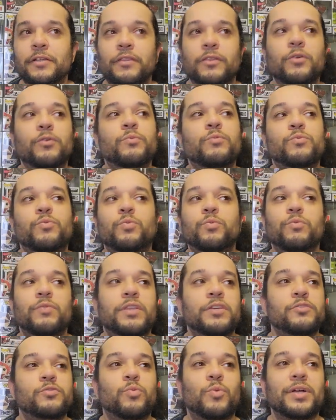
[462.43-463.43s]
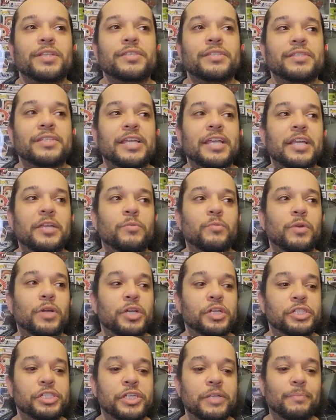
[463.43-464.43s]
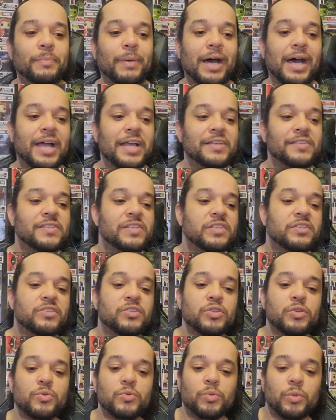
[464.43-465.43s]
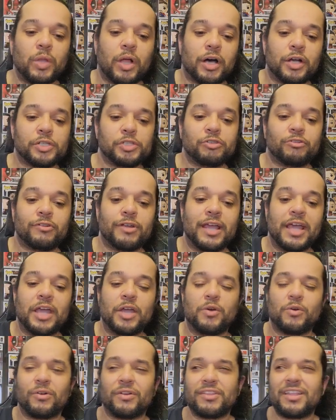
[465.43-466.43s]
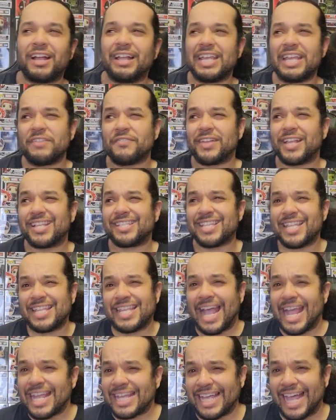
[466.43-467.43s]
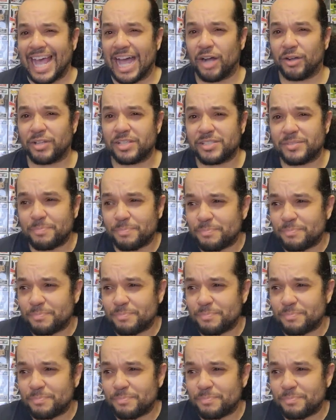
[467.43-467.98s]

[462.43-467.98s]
there's one scene where she buys this new lingerie, or not even, it's a nightgown.